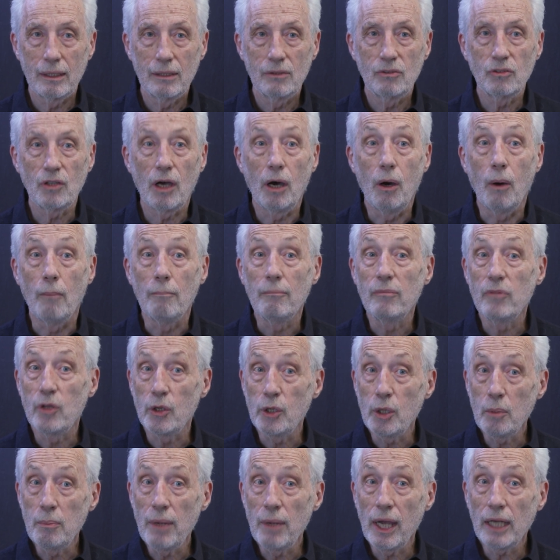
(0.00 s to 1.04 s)
So, do
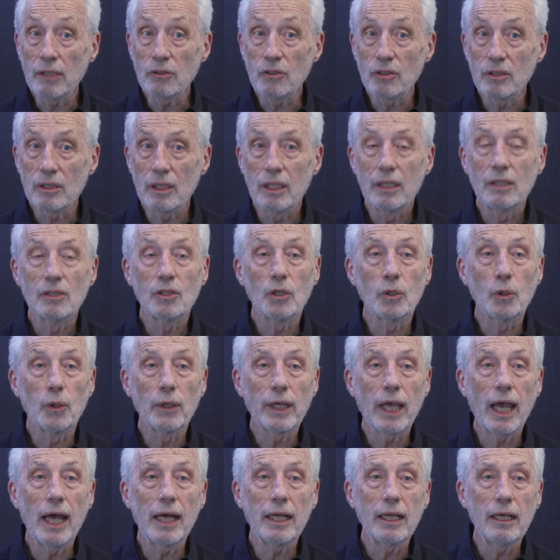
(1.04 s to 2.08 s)
your best to
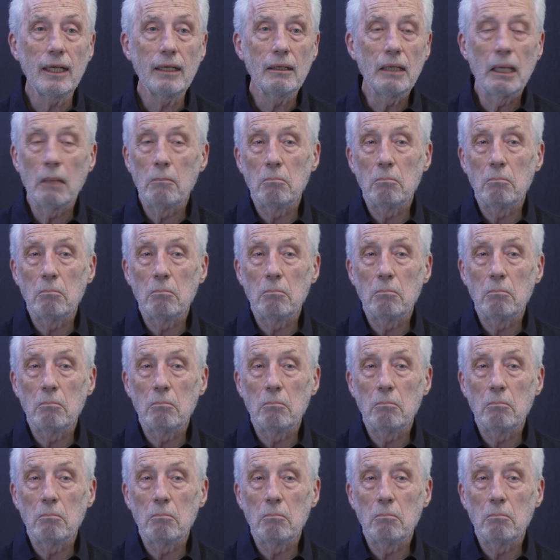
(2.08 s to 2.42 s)
look at it,